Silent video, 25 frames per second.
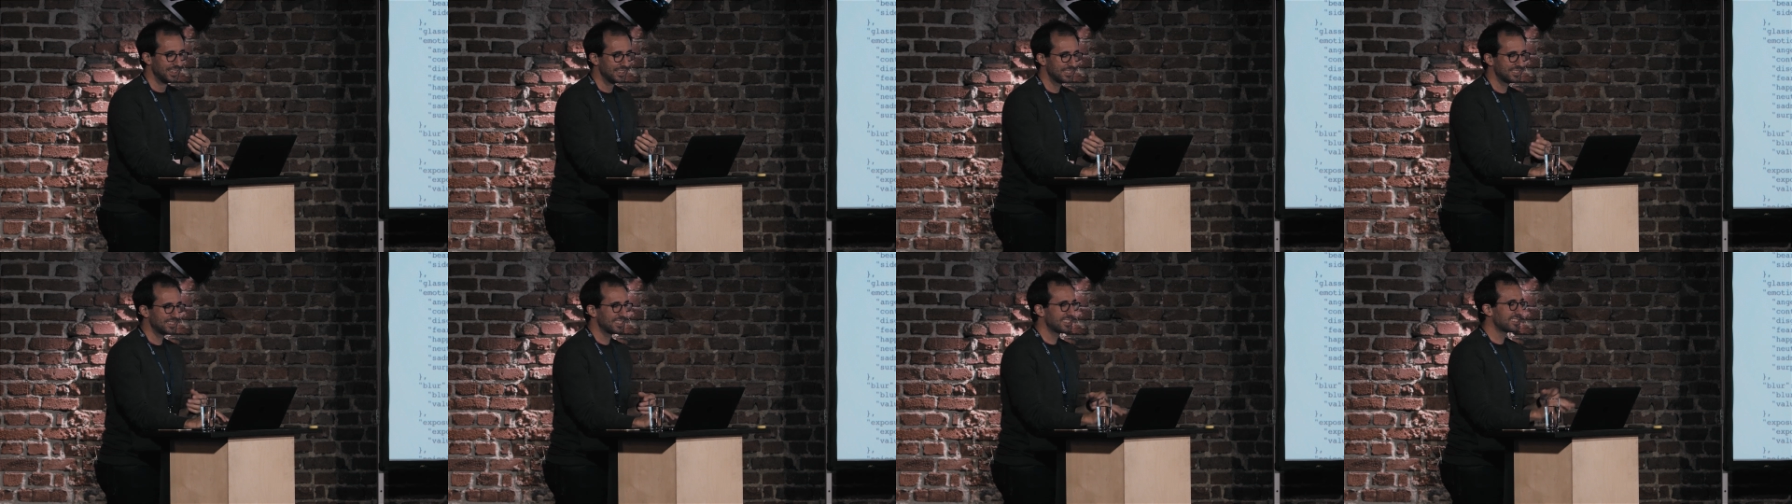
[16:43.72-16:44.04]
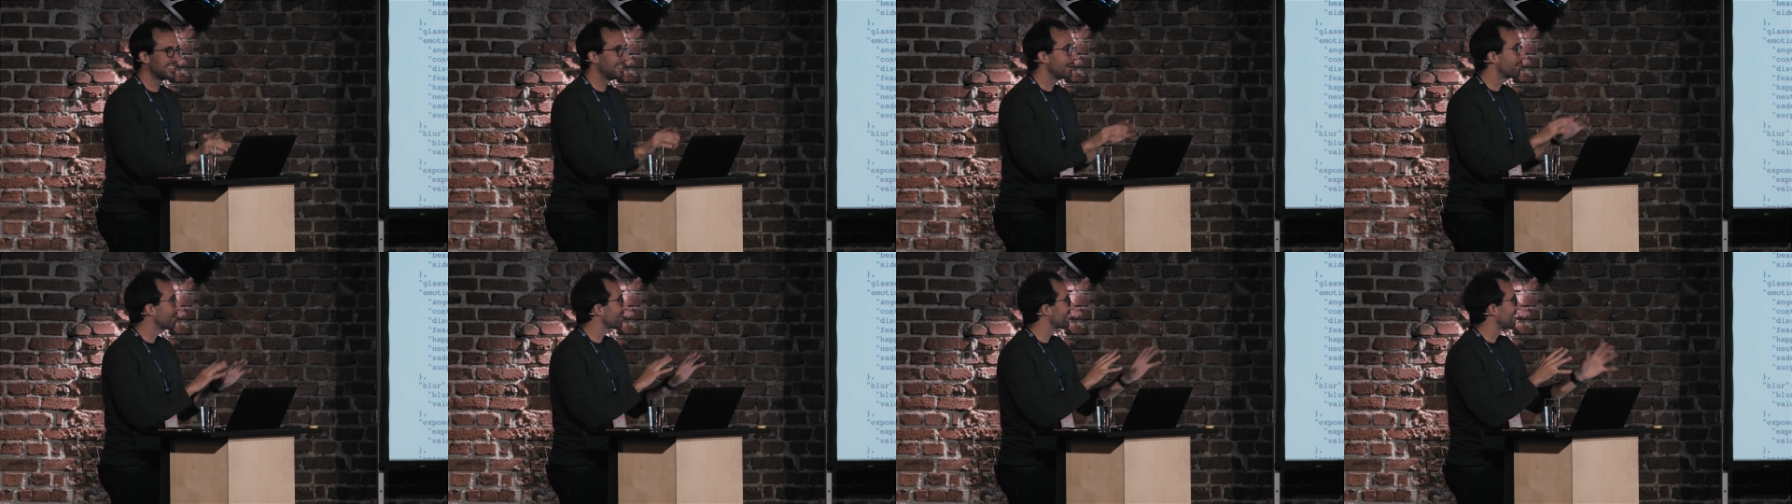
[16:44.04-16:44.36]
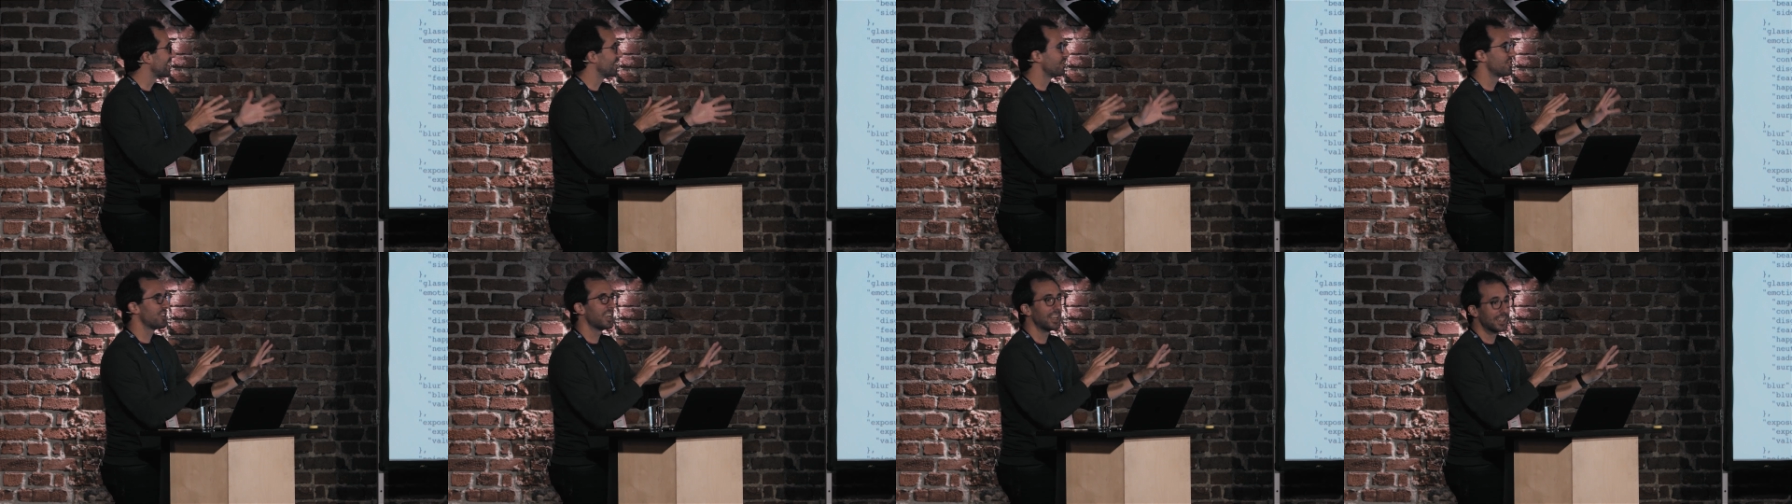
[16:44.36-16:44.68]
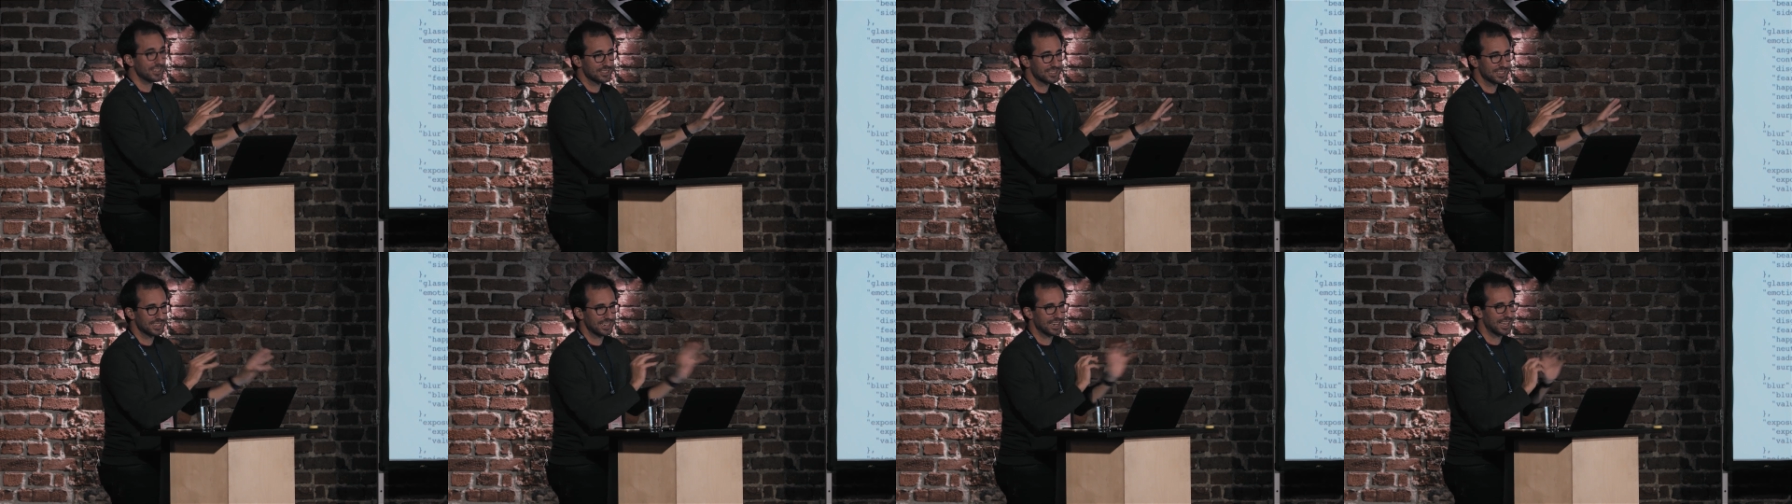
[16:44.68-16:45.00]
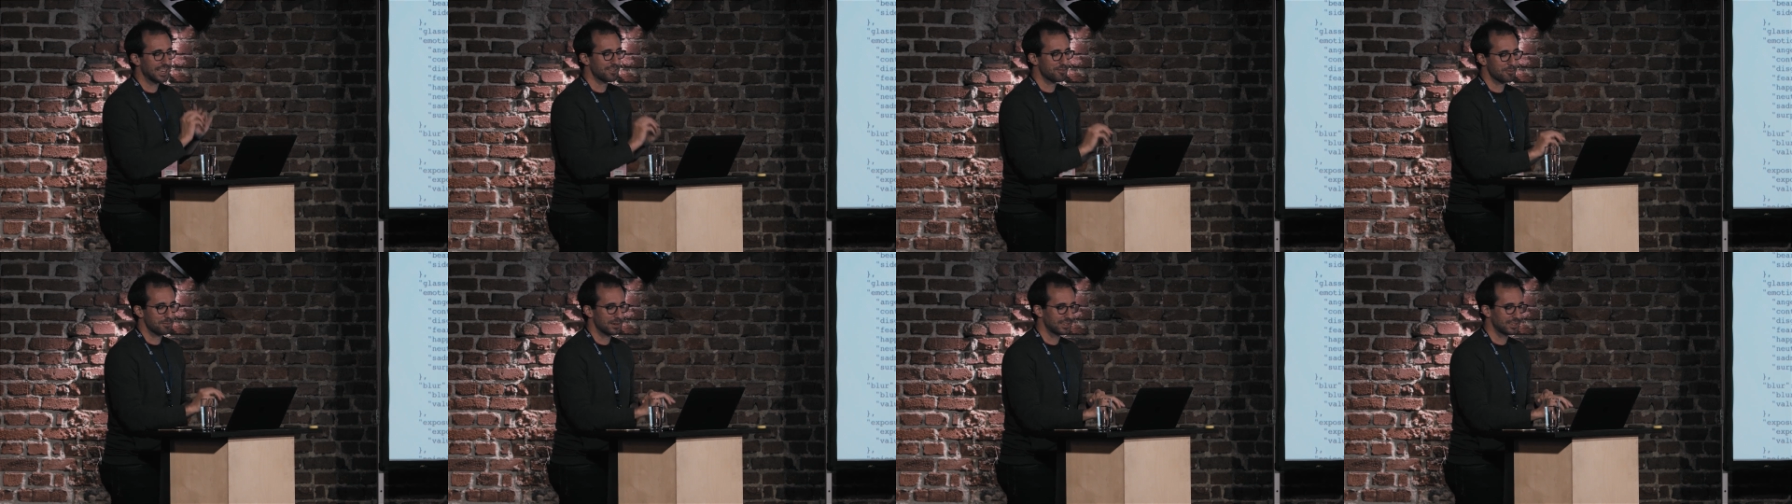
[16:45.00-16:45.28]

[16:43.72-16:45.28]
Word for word: 60% chance that I have a